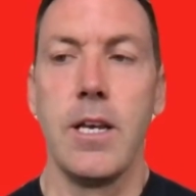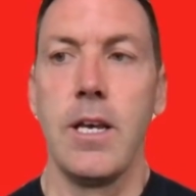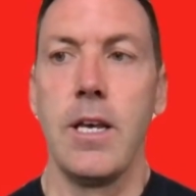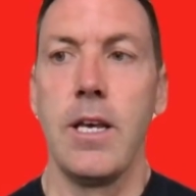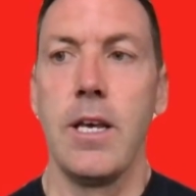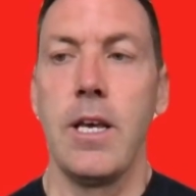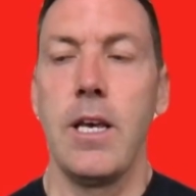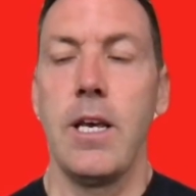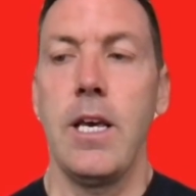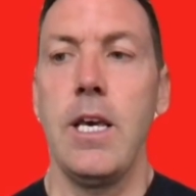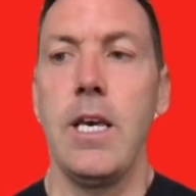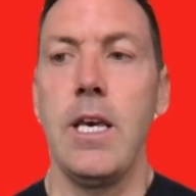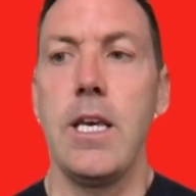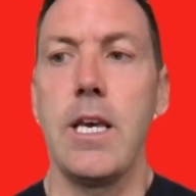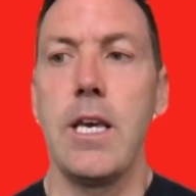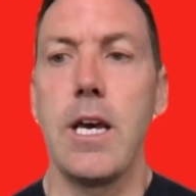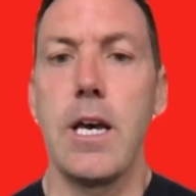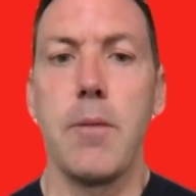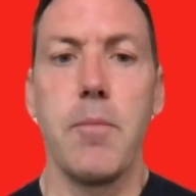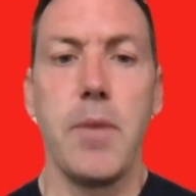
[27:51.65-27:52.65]
Mm-hmm. He,
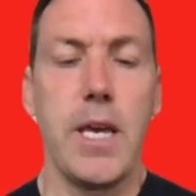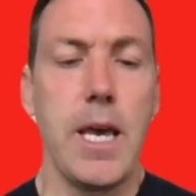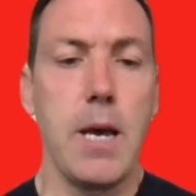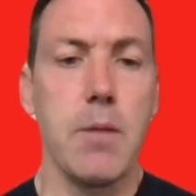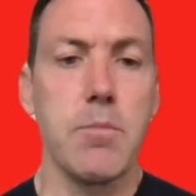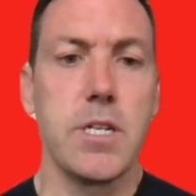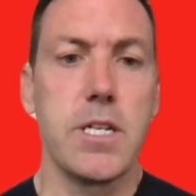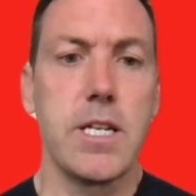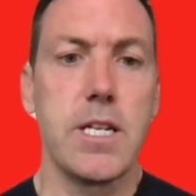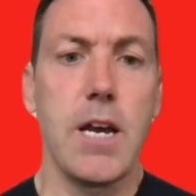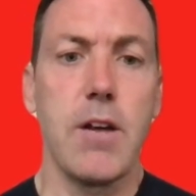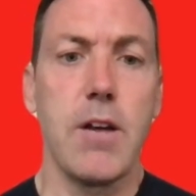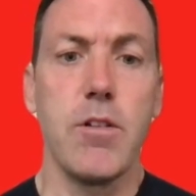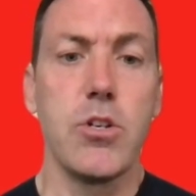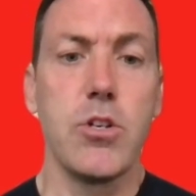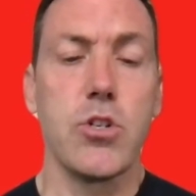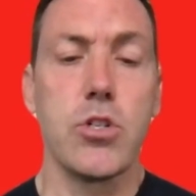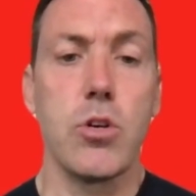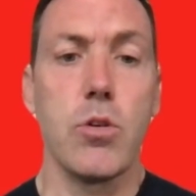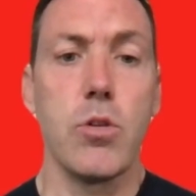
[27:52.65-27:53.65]
um, he kept a diary
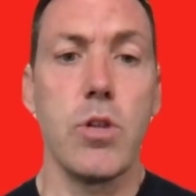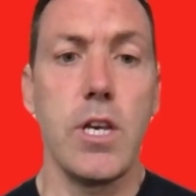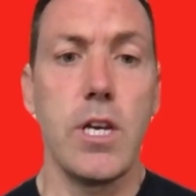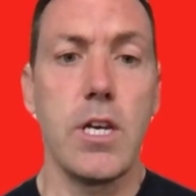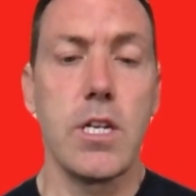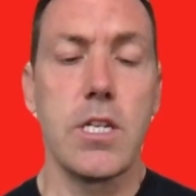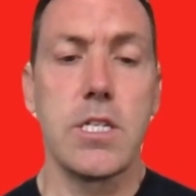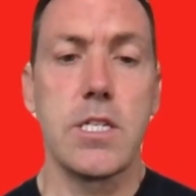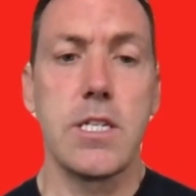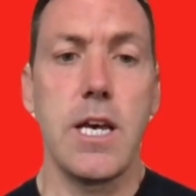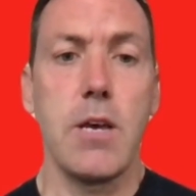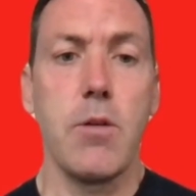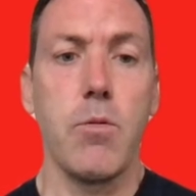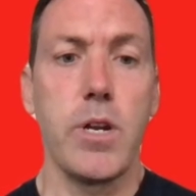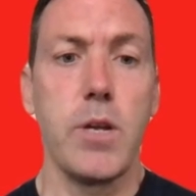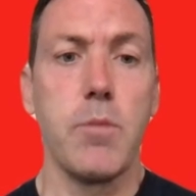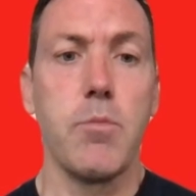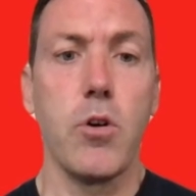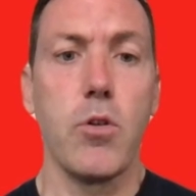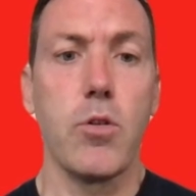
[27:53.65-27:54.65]
just so that he could say when
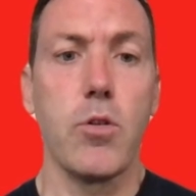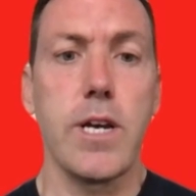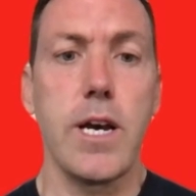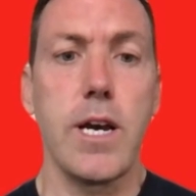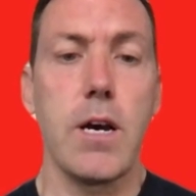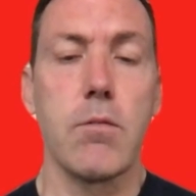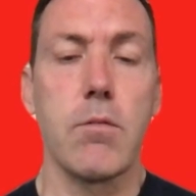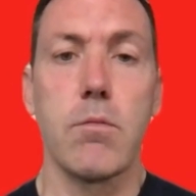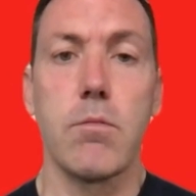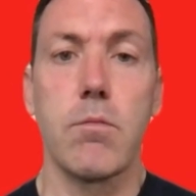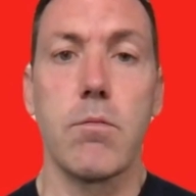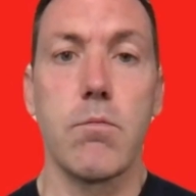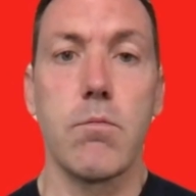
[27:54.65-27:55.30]
he broke down,